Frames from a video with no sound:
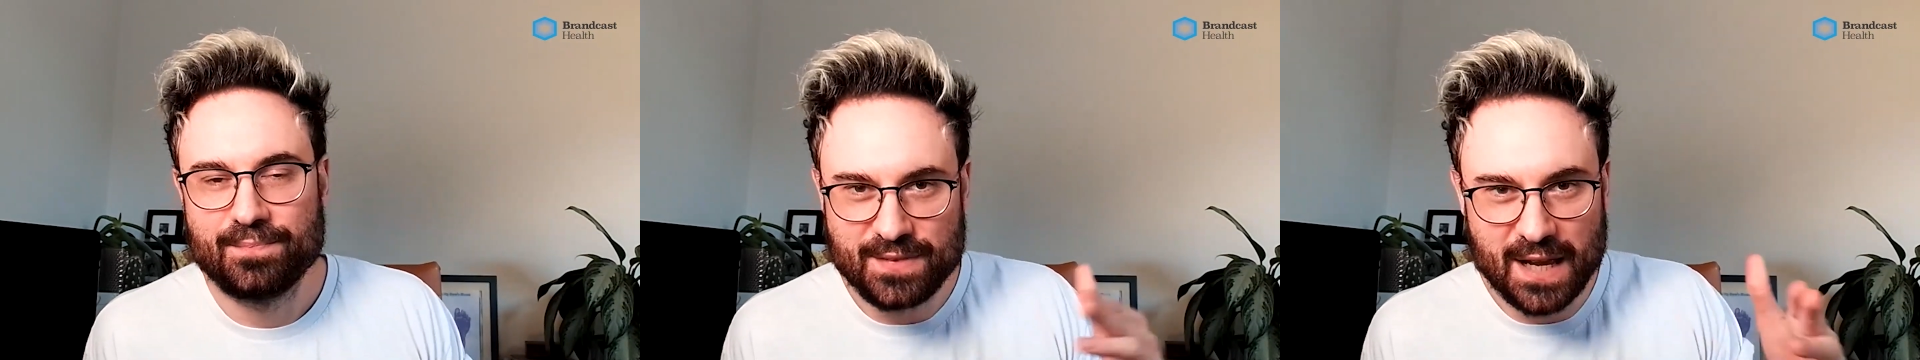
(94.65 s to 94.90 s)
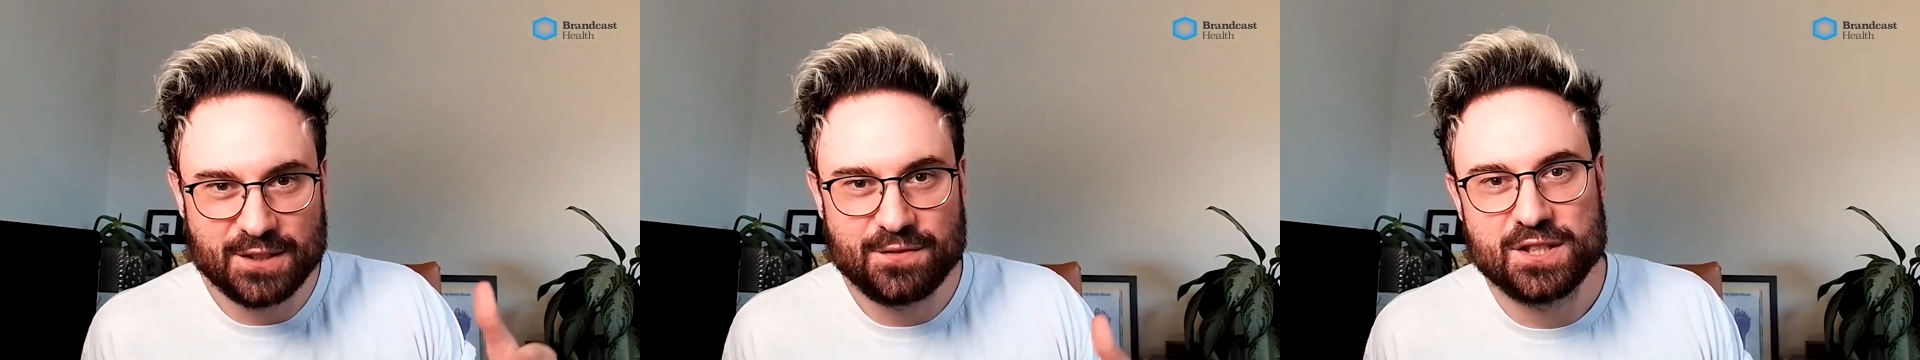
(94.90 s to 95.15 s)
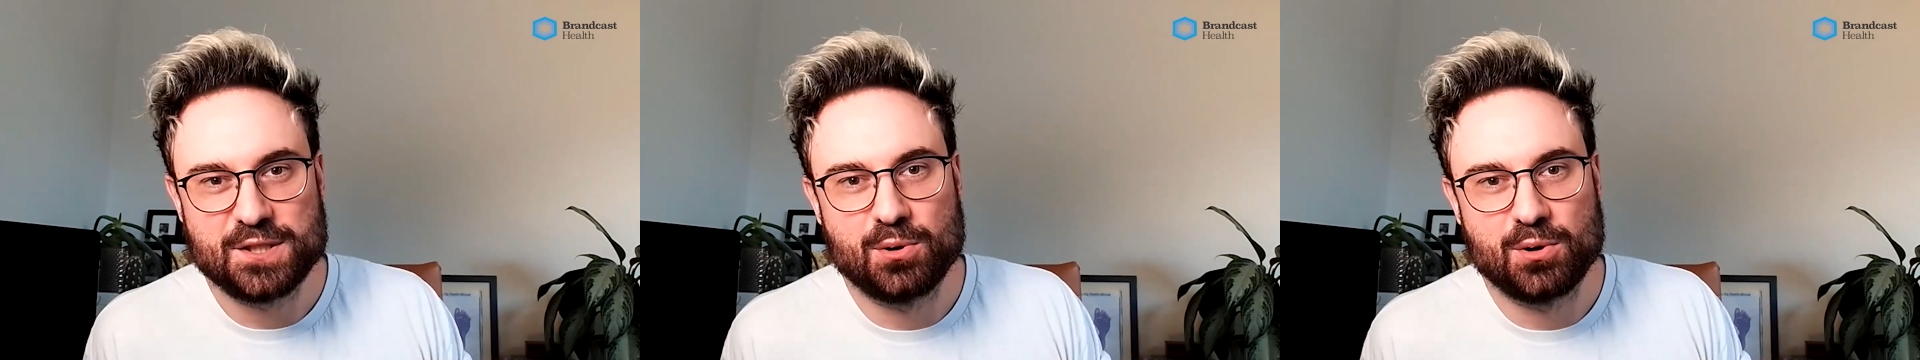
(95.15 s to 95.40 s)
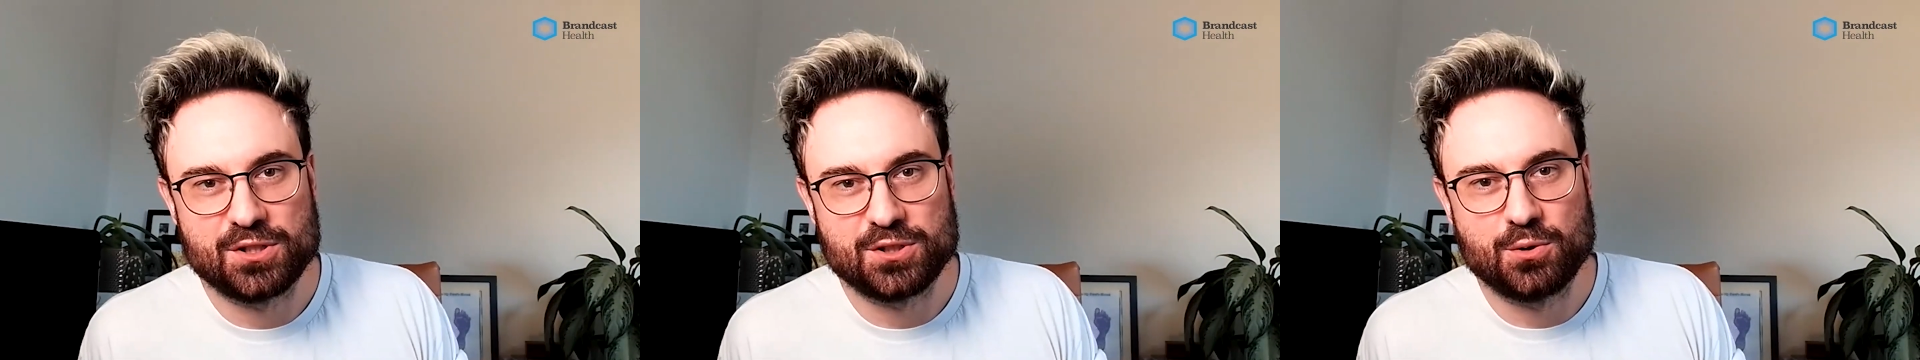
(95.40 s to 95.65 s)
Thanks for the
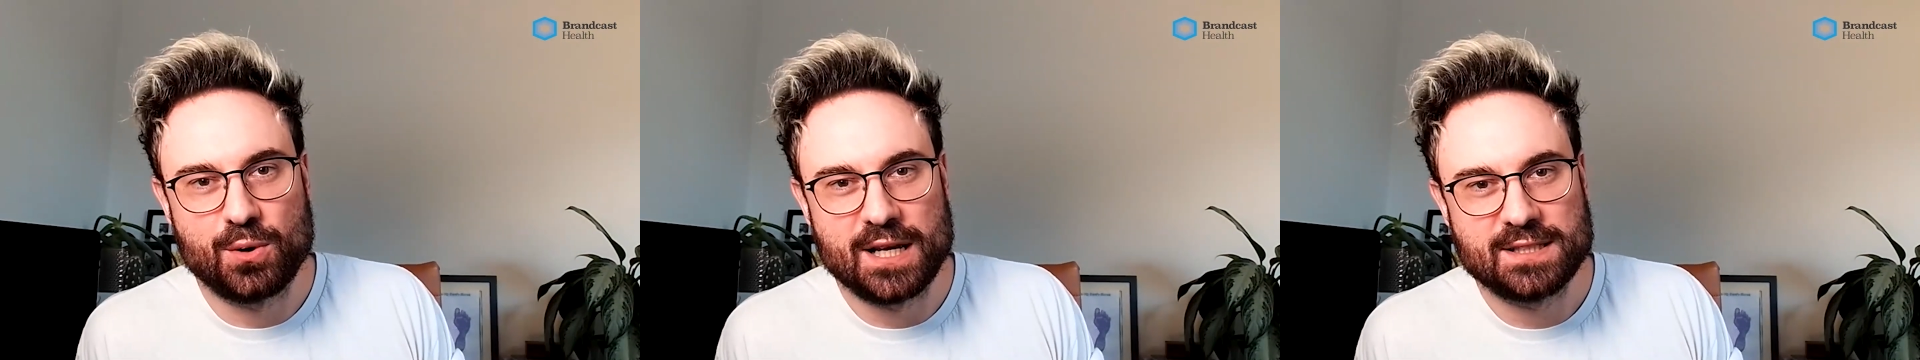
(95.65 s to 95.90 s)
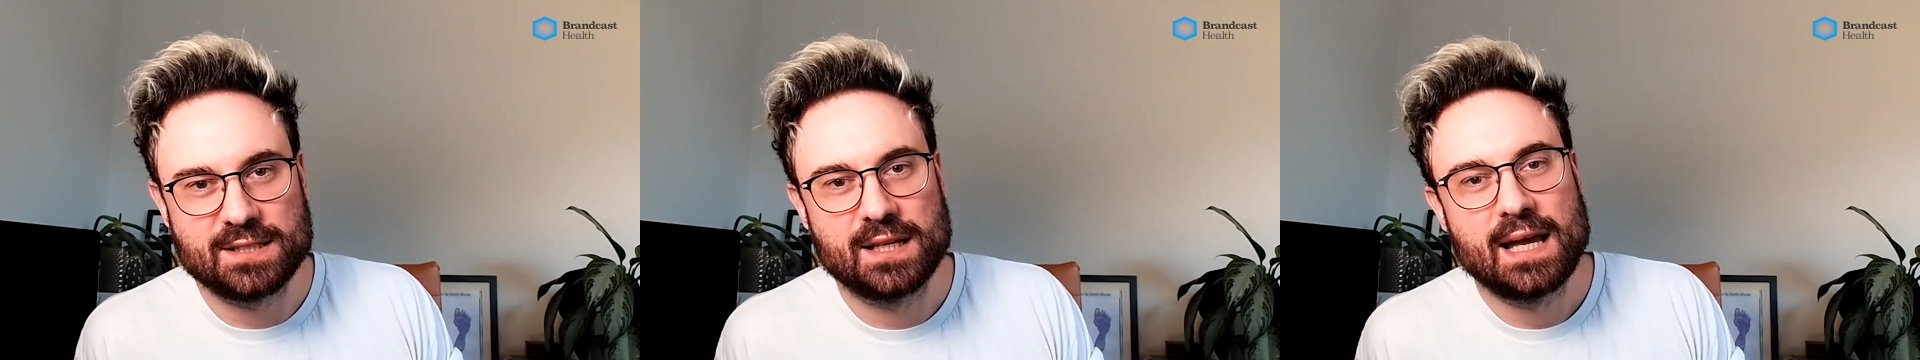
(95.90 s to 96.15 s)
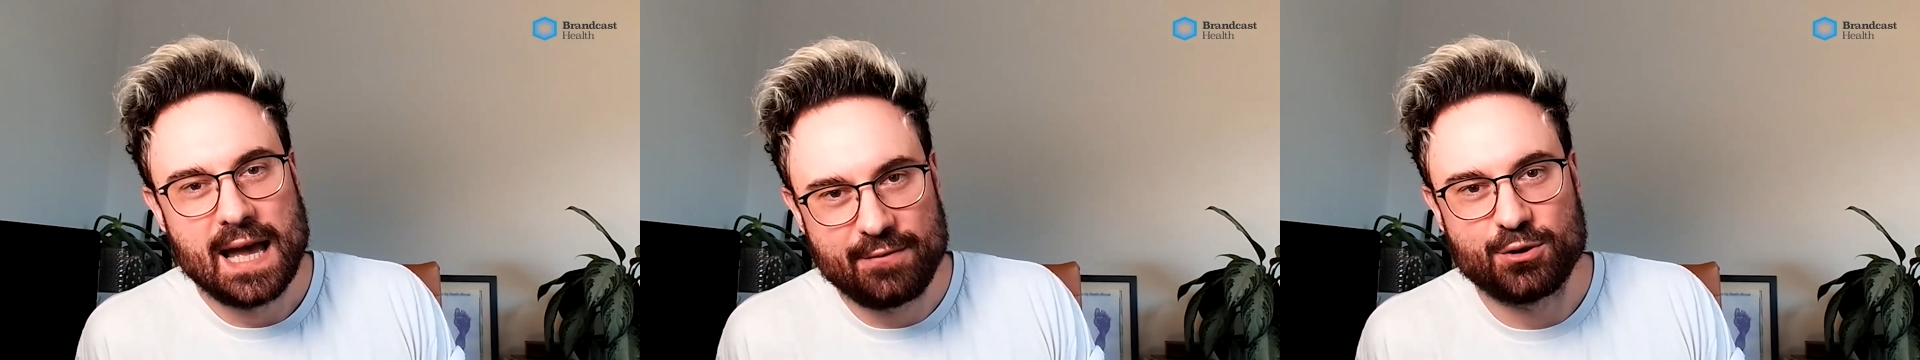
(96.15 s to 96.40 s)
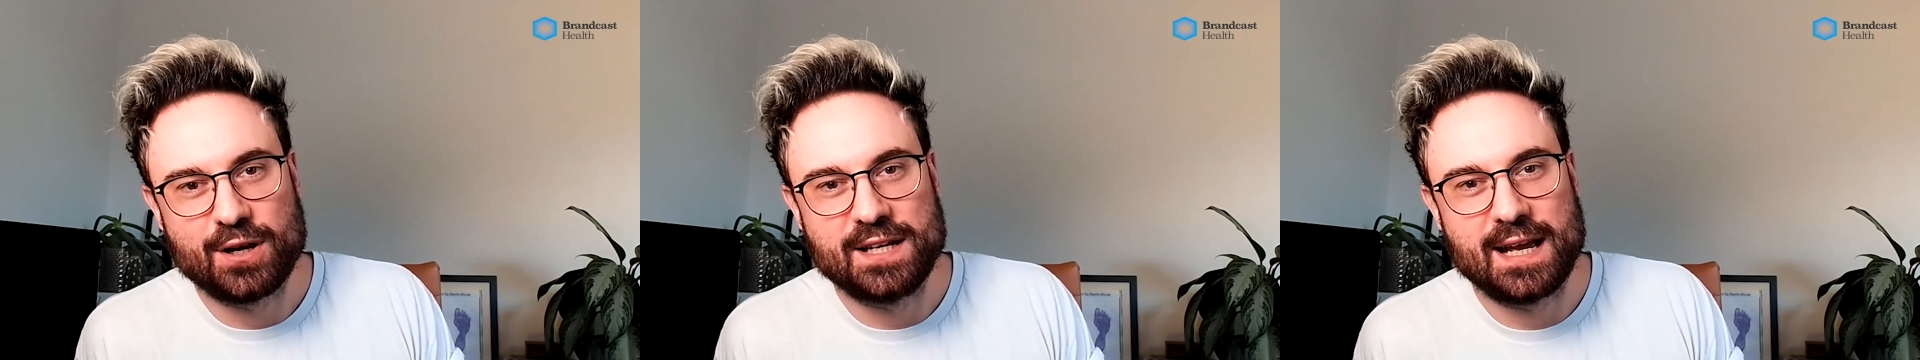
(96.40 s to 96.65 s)
support as always. Have a
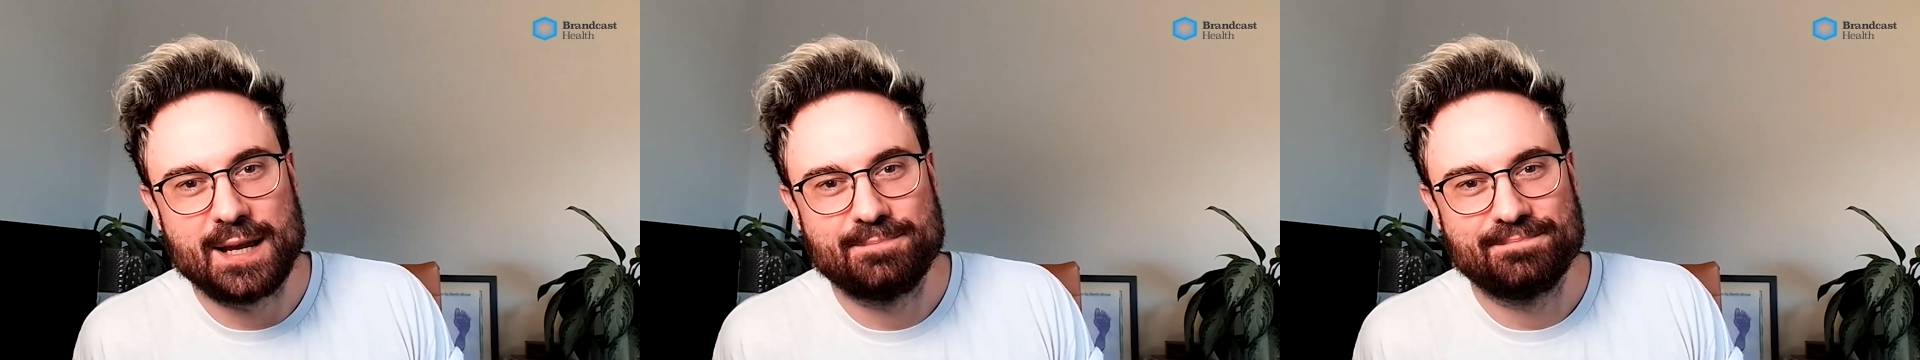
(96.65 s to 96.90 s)
great day.